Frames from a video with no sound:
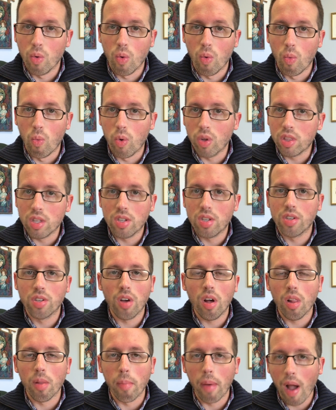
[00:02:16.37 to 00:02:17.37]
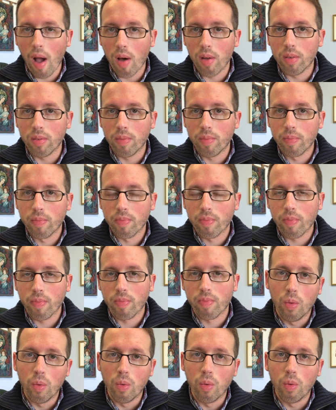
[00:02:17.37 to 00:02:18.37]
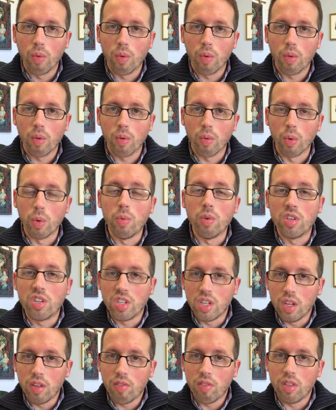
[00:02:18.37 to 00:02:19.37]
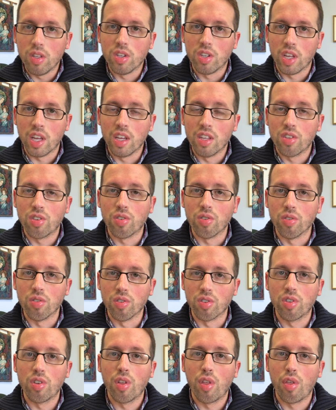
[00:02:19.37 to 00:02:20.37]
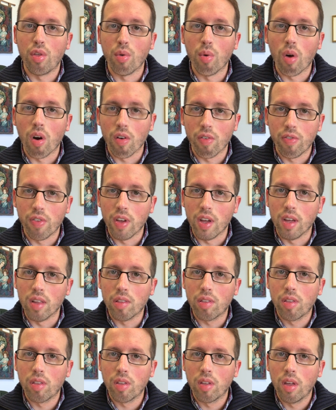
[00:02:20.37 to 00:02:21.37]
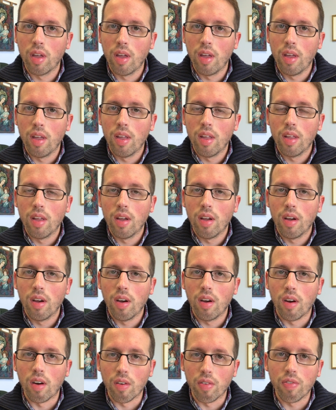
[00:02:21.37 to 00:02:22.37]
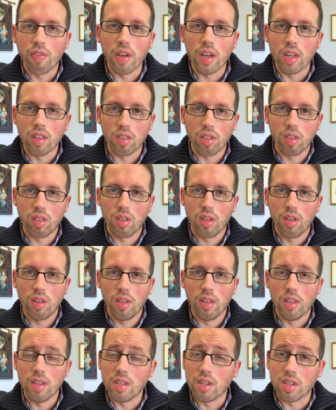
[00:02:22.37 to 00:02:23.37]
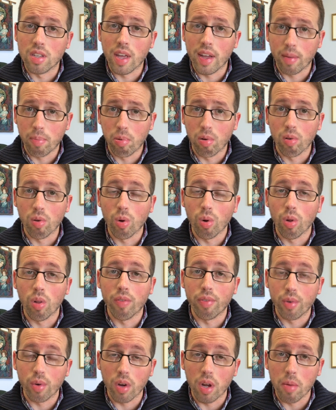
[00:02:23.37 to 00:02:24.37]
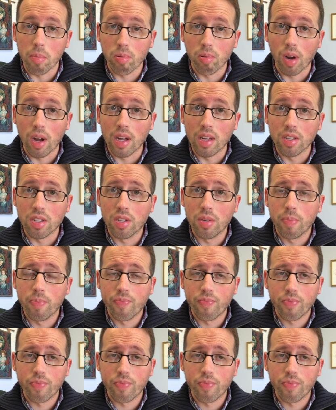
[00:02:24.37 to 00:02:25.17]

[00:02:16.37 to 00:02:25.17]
what this is all about. We receive these answers through our faith. Our faith is that pearl of great price.